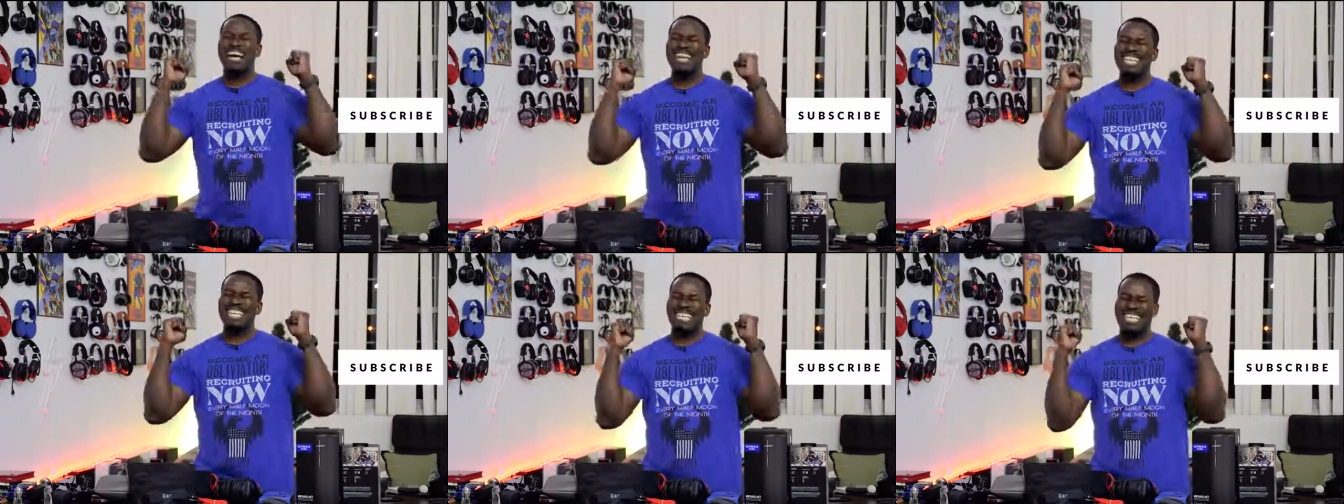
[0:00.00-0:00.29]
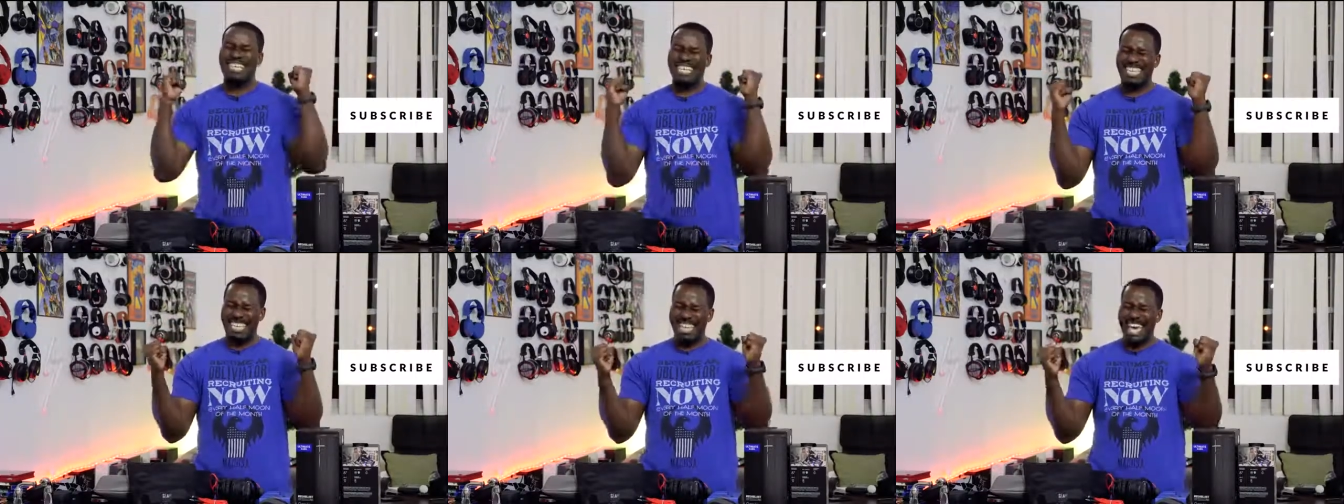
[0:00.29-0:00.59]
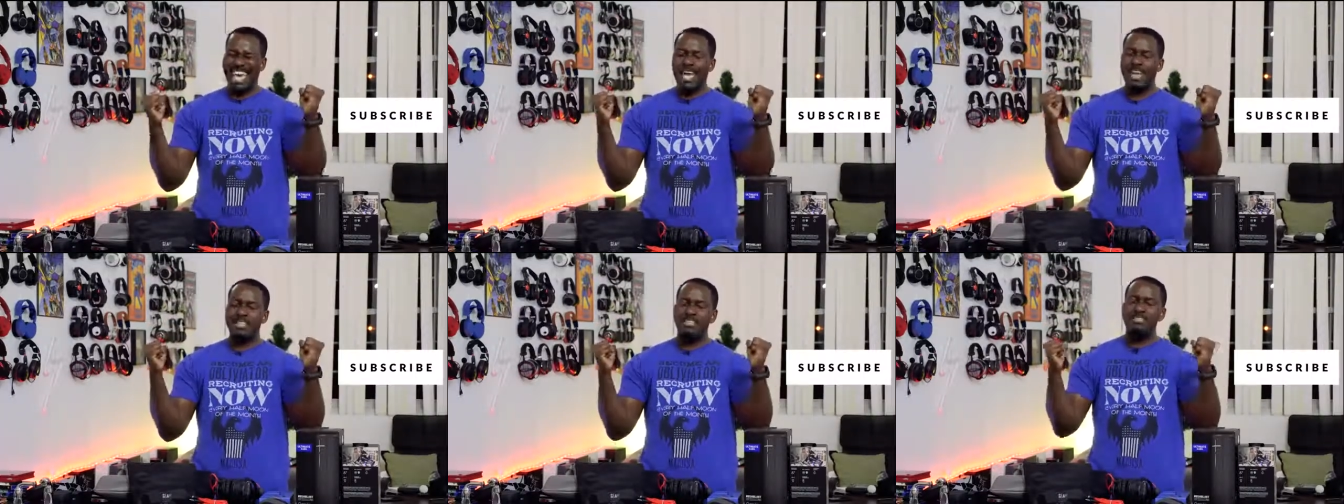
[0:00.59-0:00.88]

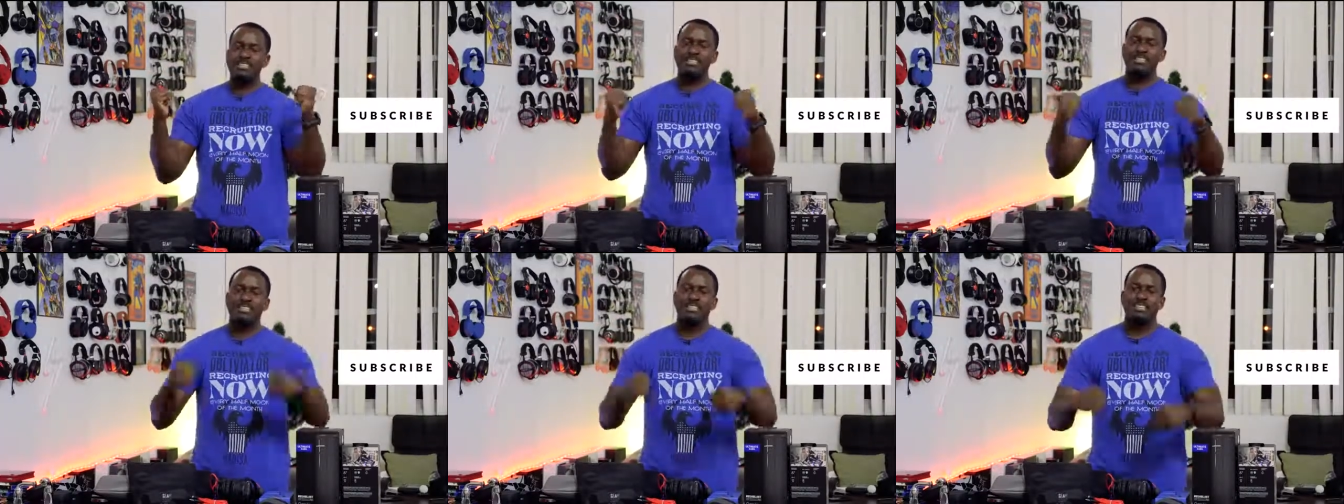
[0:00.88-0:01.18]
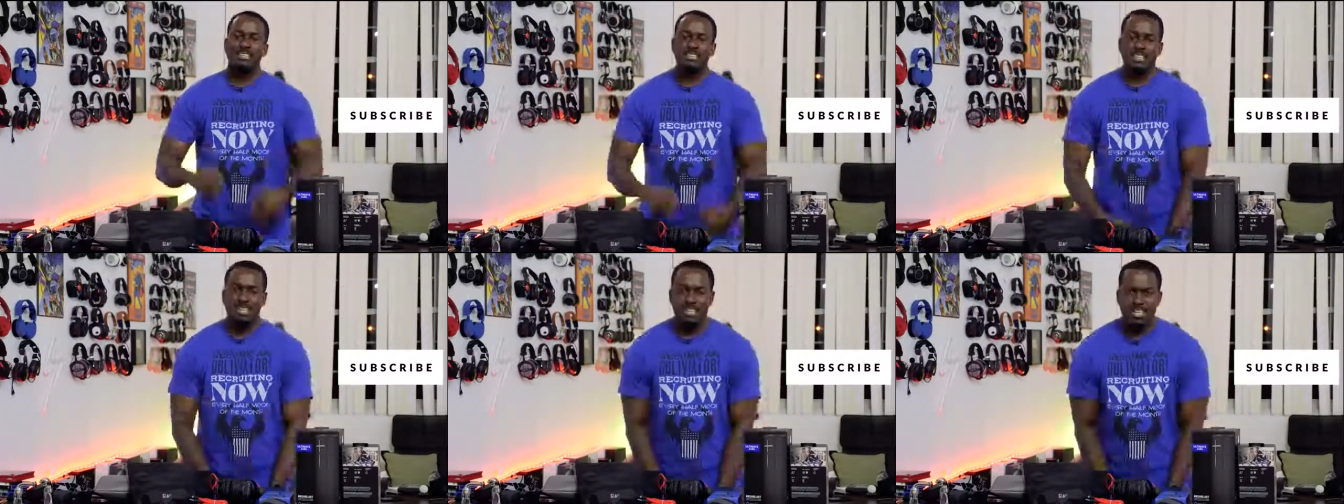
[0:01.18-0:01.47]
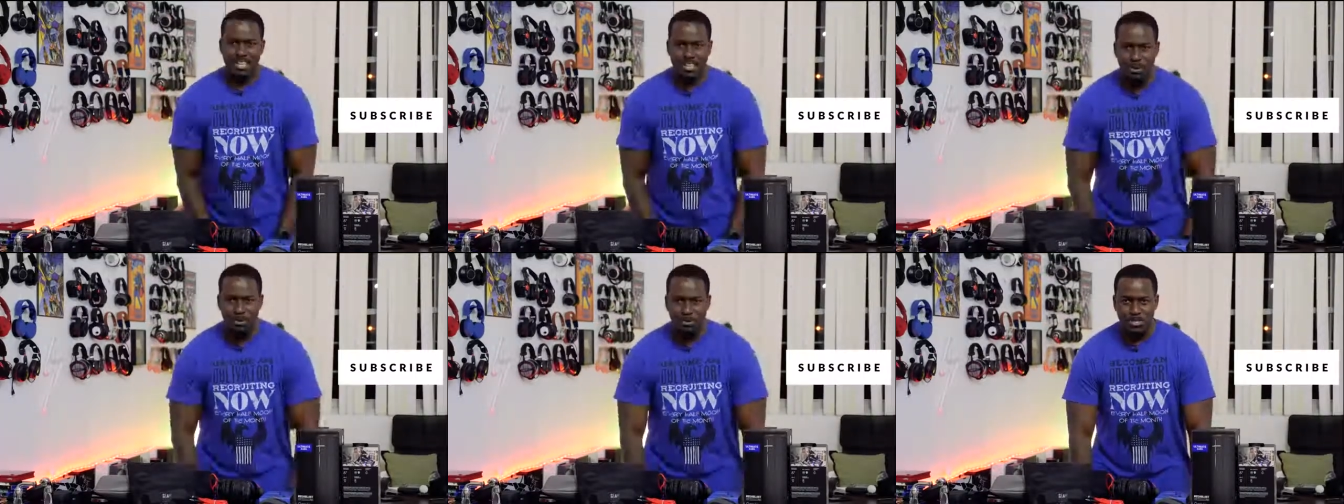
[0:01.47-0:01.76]
again
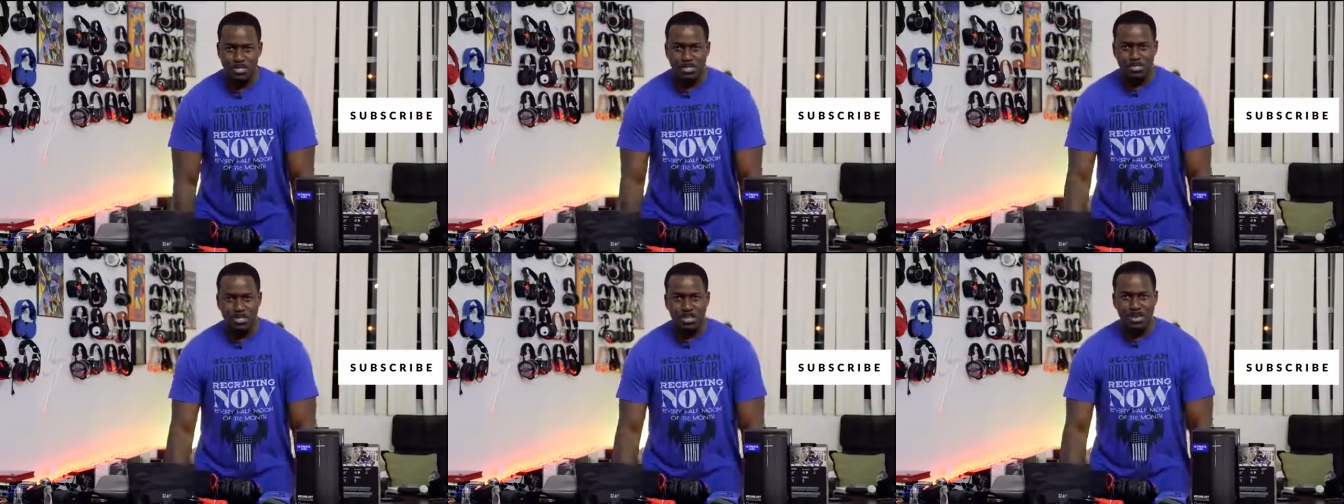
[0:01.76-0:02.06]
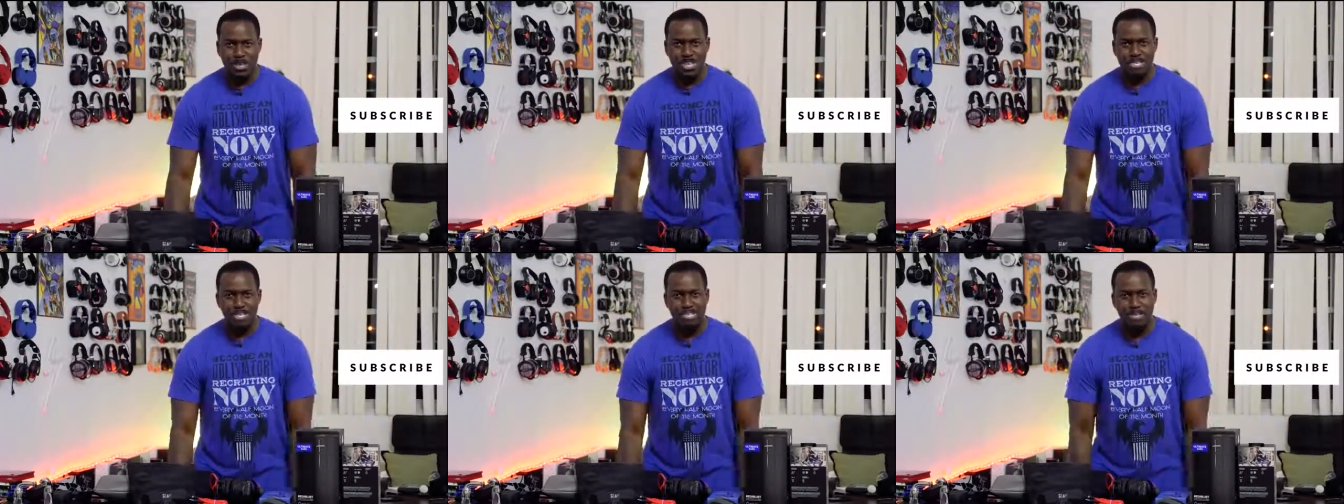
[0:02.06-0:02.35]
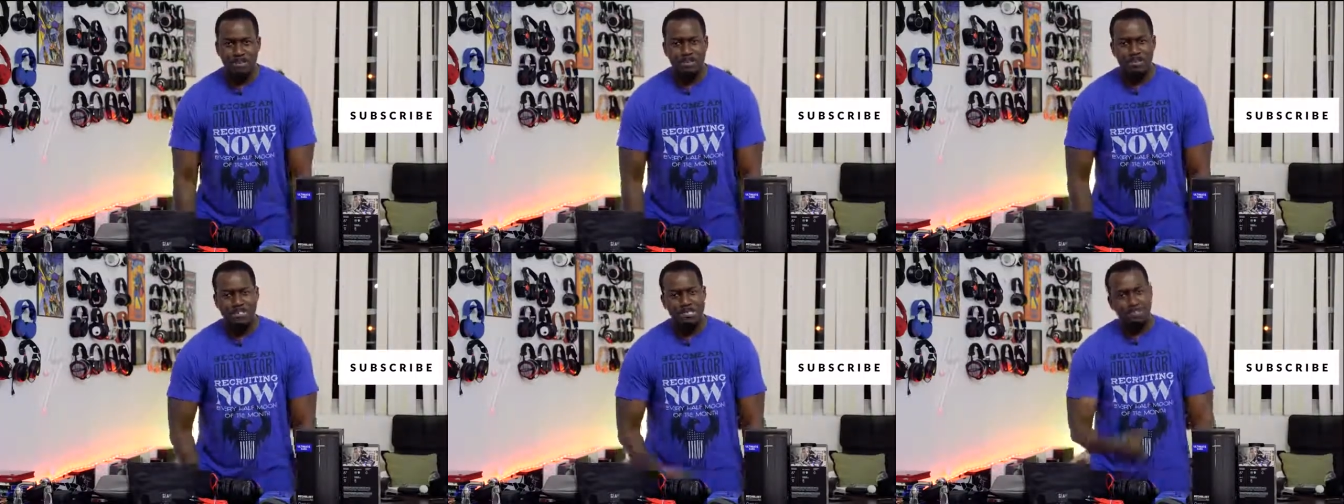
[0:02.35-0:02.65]
and always enjoy your
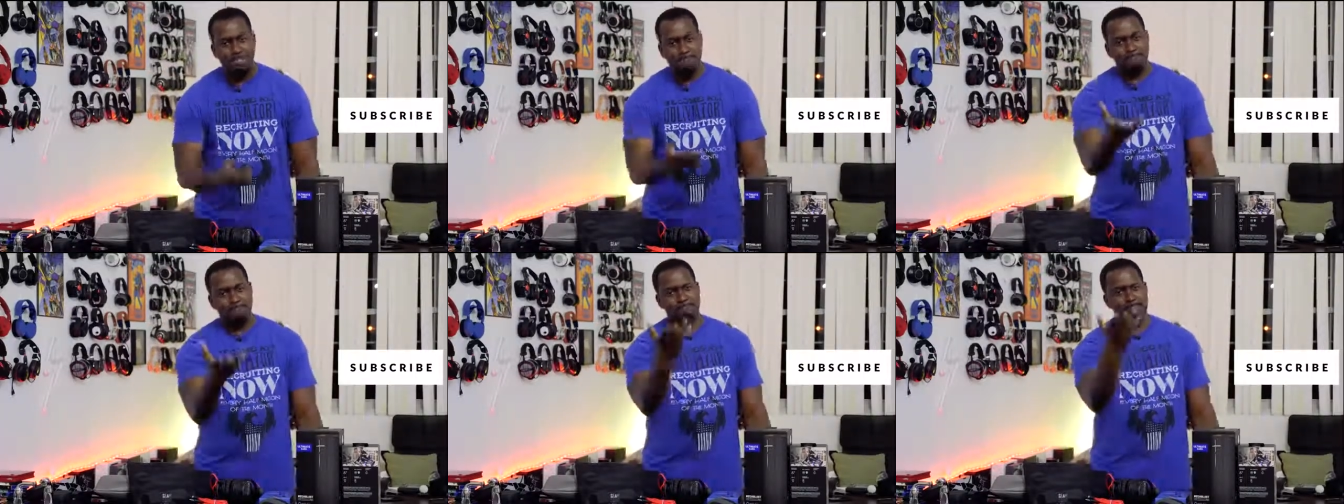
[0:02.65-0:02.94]
entertainment.